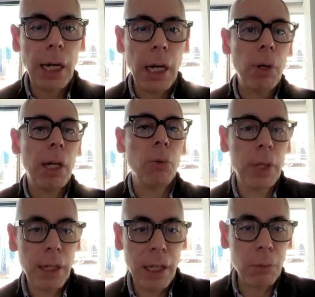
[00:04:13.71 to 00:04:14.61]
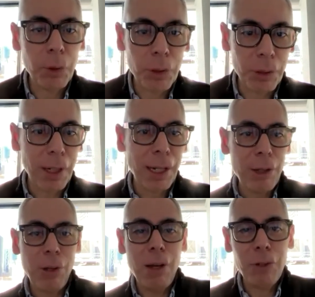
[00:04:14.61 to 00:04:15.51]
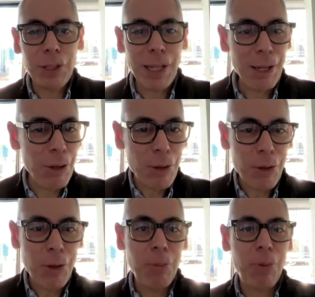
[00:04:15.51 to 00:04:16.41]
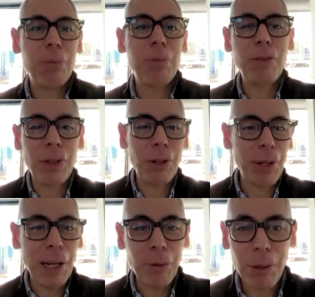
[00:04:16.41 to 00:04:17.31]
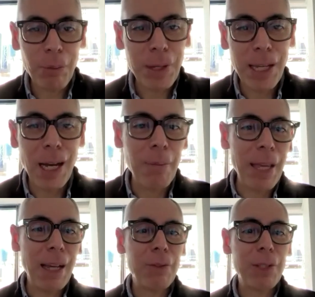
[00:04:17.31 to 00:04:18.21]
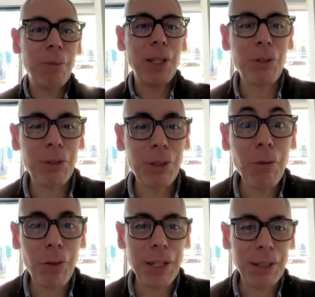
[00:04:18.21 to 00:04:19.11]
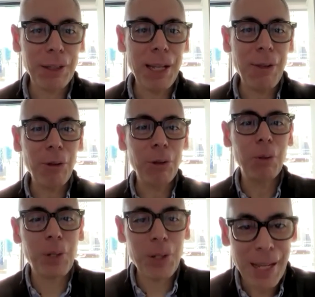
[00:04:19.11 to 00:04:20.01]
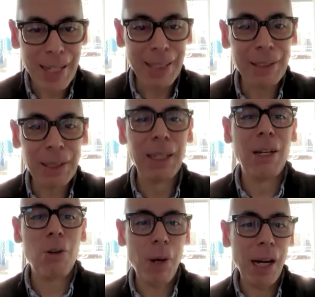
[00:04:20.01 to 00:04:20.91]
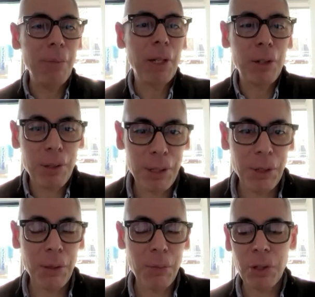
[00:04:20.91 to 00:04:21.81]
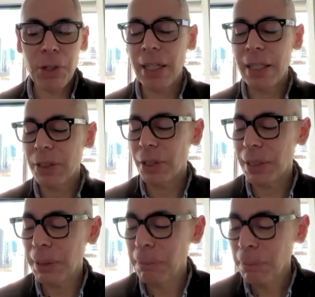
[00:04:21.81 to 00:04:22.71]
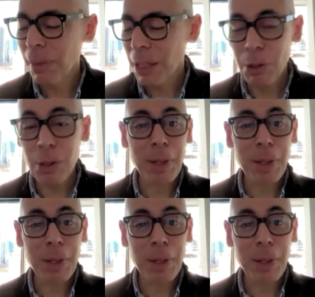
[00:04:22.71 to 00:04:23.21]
can we can help more. So every day you probably, if you connect with me, I may have something different and new to present. Why? Because there's just more challenges. So it's been